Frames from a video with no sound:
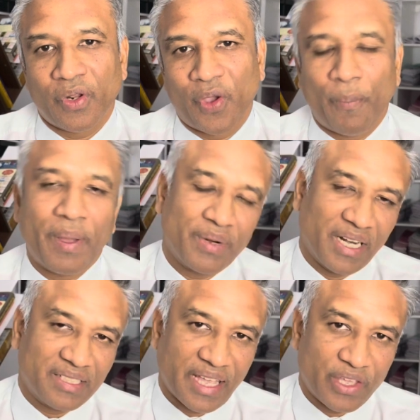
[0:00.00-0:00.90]
Hope I am
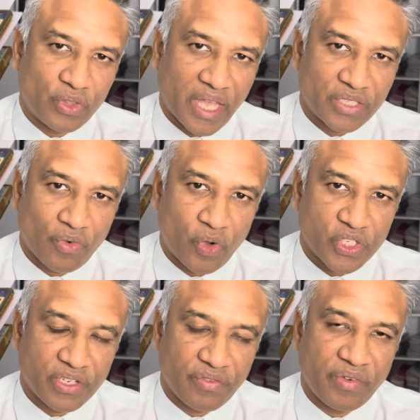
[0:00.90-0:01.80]
clear. Thank you. Thanks for
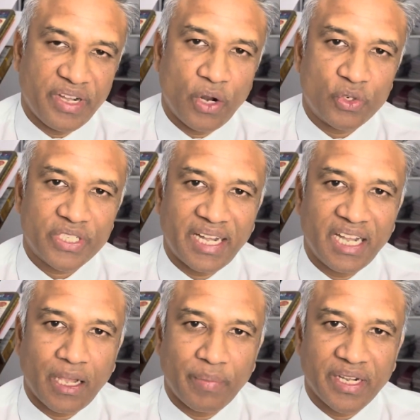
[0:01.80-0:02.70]
watching. If you have any doubts,
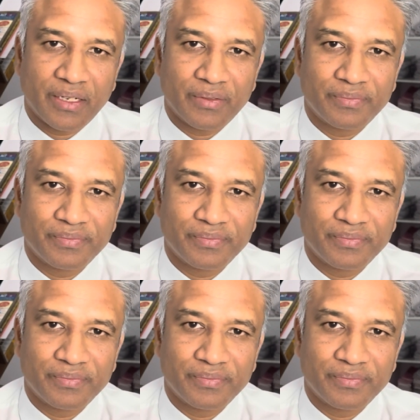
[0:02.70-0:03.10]
kindly comment.